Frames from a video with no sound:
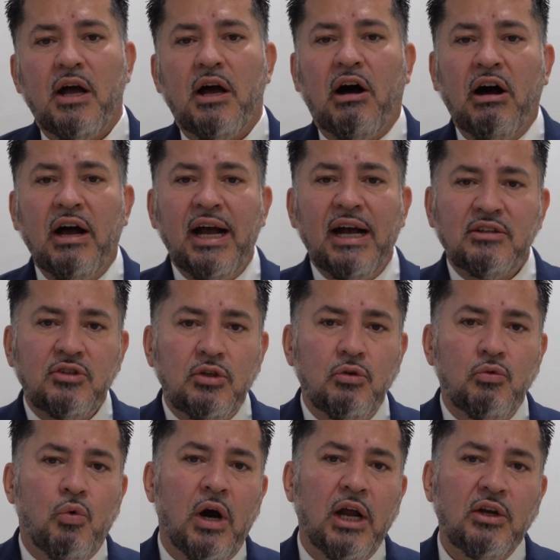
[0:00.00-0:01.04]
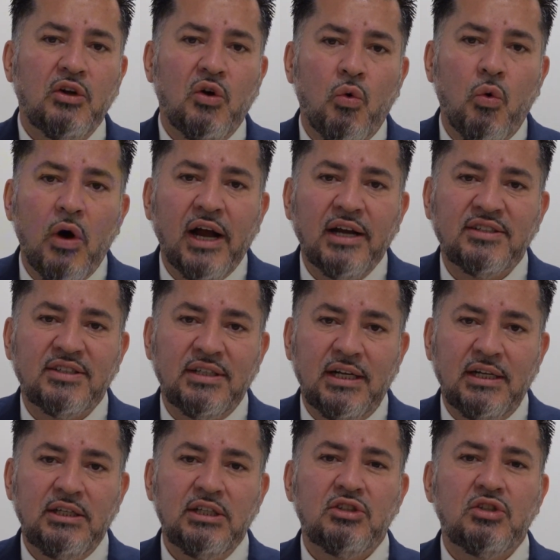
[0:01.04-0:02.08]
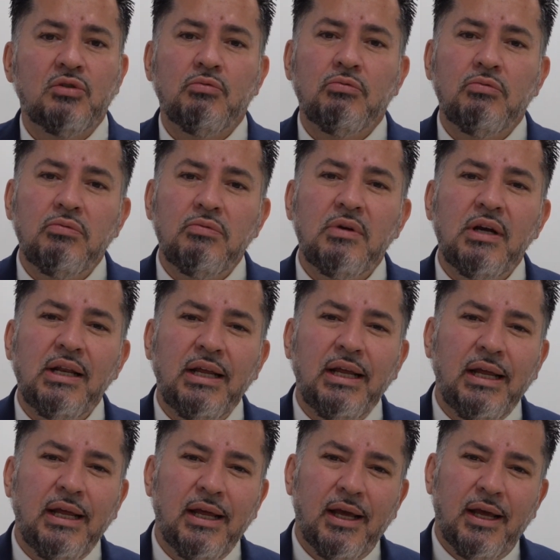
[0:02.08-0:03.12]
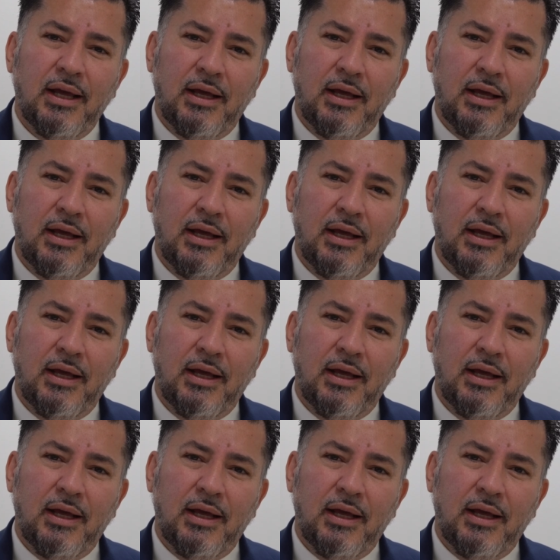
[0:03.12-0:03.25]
I'll ask you one question just to really